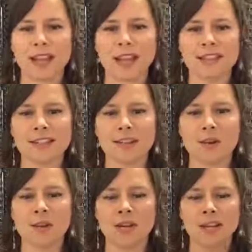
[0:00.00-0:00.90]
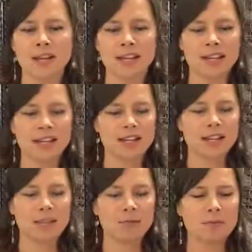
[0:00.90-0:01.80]
And so
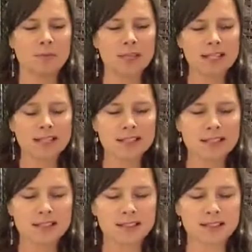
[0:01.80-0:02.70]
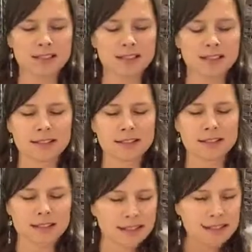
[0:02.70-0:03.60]

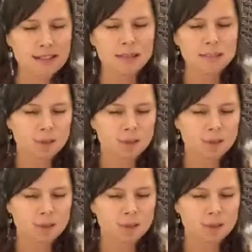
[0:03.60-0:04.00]
priestesses,